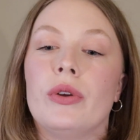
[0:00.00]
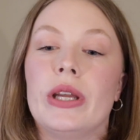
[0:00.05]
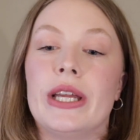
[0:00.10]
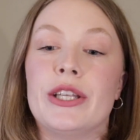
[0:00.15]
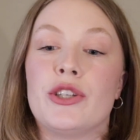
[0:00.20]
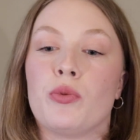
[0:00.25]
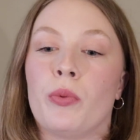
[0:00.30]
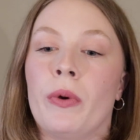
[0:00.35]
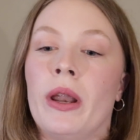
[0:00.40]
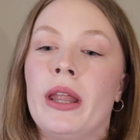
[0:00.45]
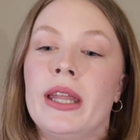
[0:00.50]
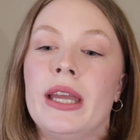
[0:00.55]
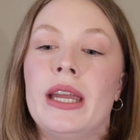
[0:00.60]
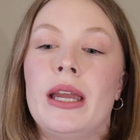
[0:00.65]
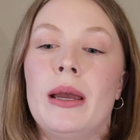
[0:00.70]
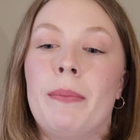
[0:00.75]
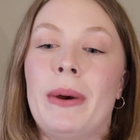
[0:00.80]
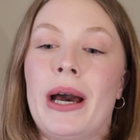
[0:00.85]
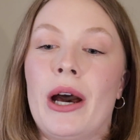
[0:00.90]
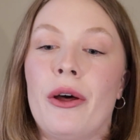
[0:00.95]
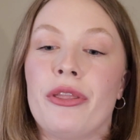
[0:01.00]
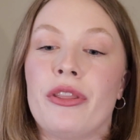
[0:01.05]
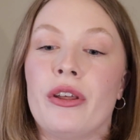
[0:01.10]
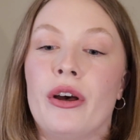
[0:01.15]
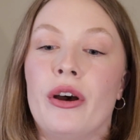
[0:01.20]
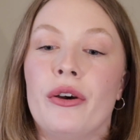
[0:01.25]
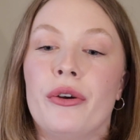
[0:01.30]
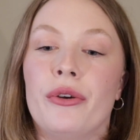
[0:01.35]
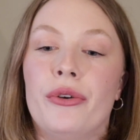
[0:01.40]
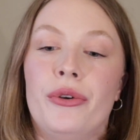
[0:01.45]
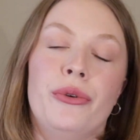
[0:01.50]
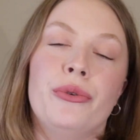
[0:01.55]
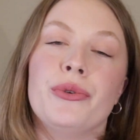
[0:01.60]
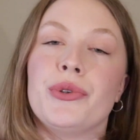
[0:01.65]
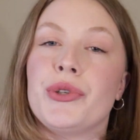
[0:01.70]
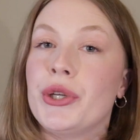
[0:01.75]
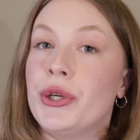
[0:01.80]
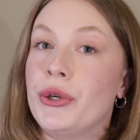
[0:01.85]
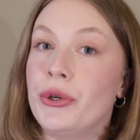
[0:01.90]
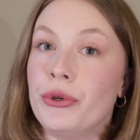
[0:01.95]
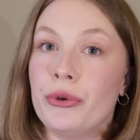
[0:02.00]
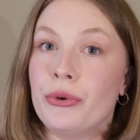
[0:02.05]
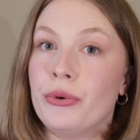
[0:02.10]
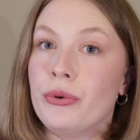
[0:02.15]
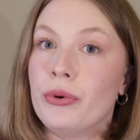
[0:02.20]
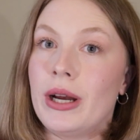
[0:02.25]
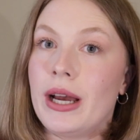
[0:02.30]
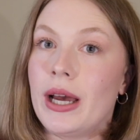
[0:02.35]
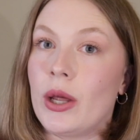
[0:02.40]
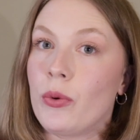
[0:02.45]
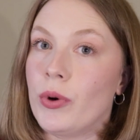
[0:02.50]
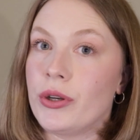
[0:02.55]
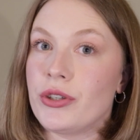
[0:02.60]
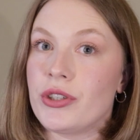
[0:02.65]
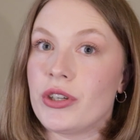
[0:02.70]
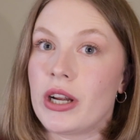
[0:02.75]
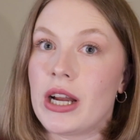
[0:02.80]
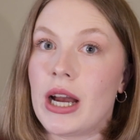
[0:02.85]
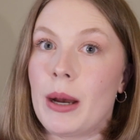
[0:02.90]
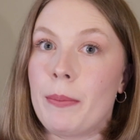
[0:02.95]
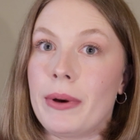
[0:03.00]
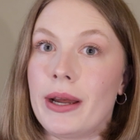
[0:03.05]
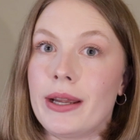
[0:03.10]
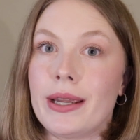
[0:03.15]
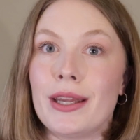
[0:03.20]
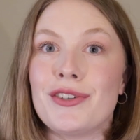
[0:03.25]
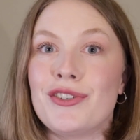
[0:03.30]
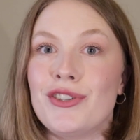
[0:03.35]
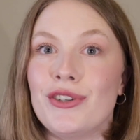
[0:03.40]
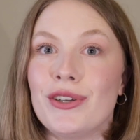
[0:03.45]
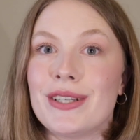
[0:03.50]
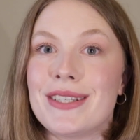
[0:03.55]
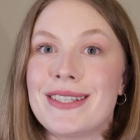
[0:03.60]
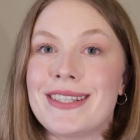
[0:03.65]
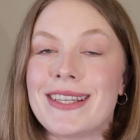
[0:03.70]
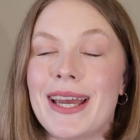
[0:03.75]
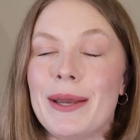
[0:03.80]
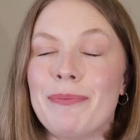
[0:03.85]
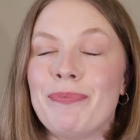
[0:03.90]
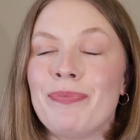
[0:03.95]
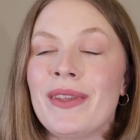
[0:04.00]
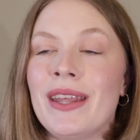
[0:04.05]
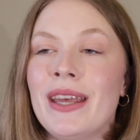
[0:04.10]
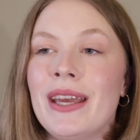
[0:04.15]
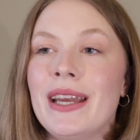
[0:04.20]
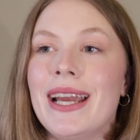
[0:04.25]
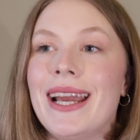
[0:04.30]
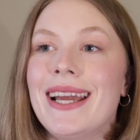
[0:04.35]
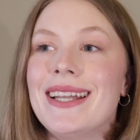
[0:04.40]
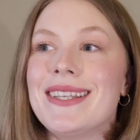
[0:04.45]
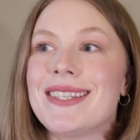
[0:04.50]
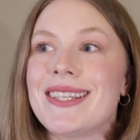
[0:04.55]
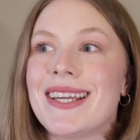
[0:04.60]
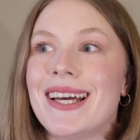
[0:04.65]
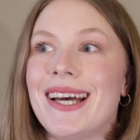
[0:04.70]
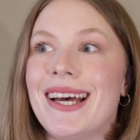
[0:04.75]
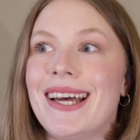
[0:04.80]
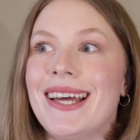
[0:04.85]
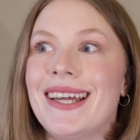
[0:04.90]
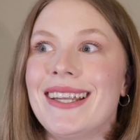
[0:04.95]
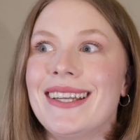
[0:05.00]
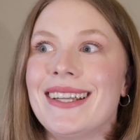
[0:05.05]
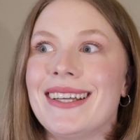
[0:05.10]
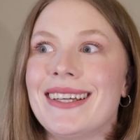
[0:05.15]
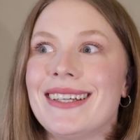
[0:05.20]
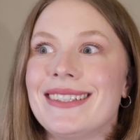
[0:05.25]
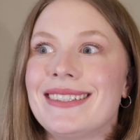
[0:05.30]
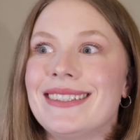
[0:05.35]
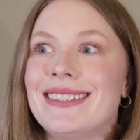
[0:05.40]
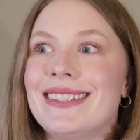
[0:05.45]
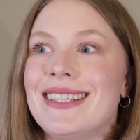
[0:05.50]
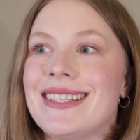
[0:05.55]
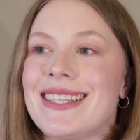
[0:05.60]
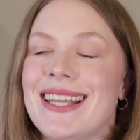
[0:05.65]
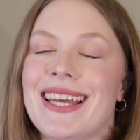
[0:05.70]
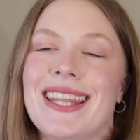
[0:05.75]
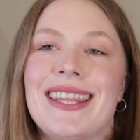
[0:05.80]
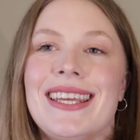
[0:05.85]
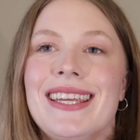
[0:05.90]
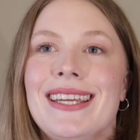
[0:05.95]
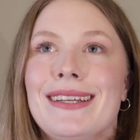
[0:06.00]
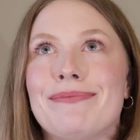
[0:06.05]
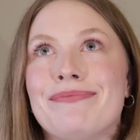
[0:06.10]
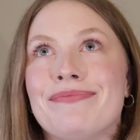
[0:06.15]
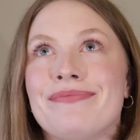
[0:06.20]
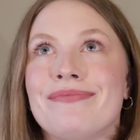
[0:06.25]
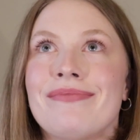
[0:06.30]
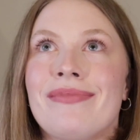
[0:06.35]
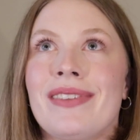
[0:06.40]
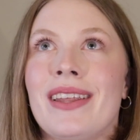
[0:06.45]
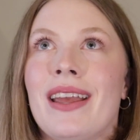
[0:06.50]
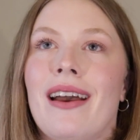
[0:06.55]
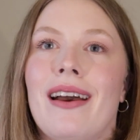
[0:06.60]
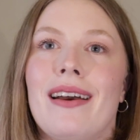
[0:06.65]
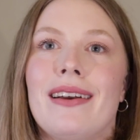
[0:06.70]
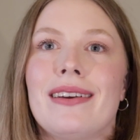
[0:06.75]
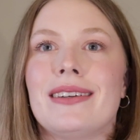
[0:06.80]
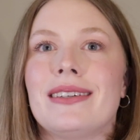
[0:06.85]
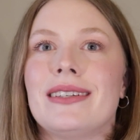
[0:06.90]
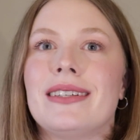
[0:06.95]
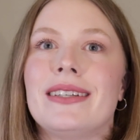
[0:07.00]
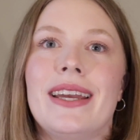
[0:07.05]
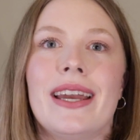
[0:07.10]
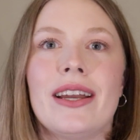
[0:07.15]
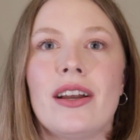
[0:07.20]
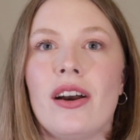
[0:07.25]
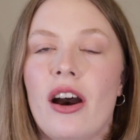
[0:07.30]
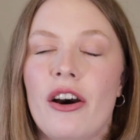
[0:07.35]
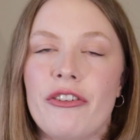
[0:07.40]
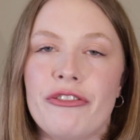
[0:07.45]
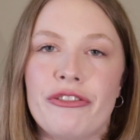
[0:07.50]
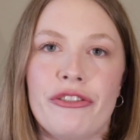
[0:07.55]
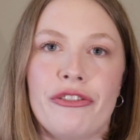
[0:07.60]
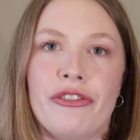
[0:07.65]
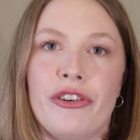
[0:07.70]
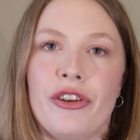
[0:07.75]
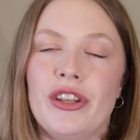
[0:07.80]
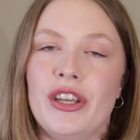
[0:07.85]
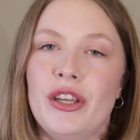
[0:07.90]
it's really about the who's who at Winter Cup, I guess you could say. It's like the kickoff for